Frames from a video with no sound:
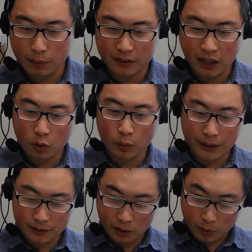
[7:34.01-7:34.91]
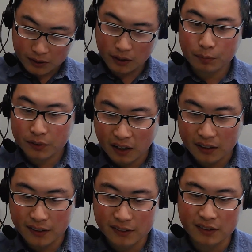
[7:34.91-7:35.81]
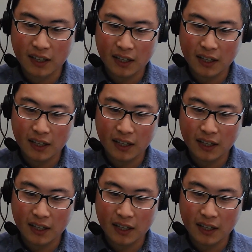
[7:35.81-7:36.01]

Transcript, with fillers: But now we can directly apply this